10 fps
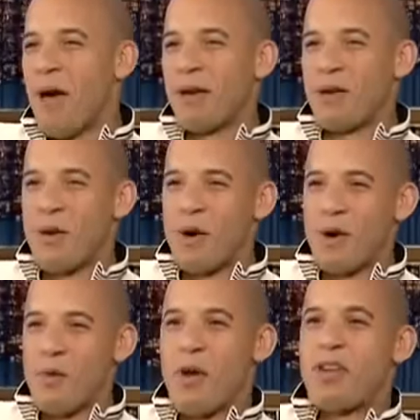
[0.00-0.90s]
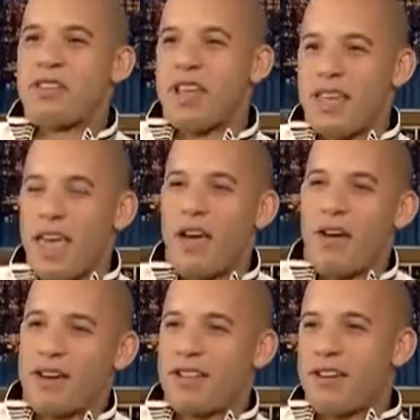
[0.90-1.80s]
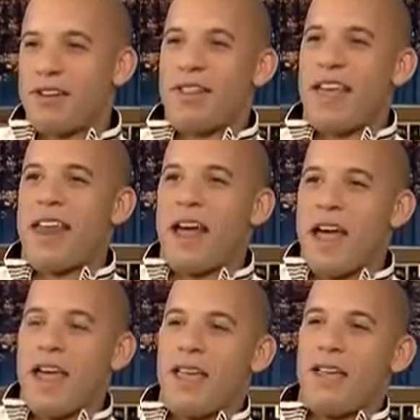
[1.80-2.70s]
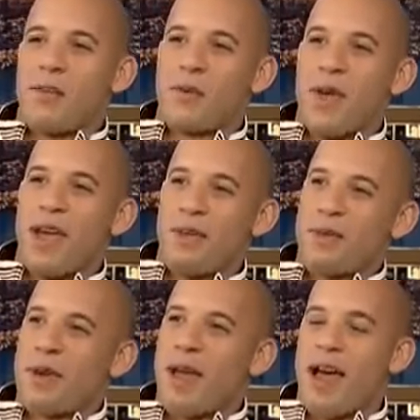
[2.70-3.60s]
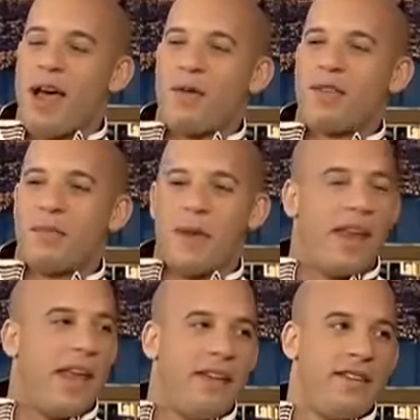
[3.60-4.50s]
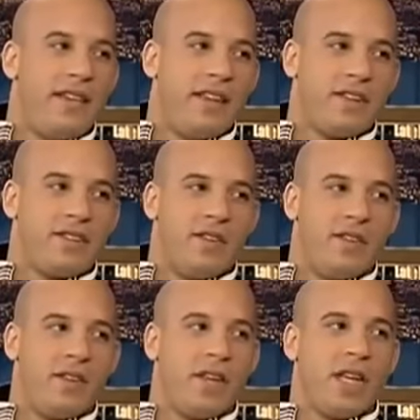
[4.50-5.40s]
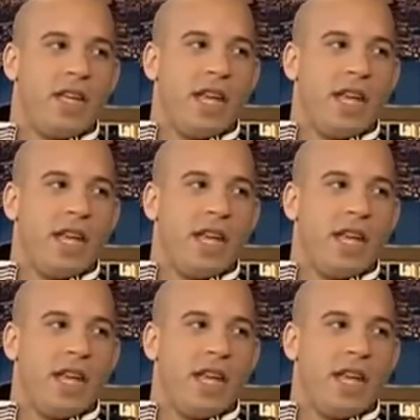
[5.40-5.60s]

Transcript: Melkor was a character that I created when I was about eighteen years old.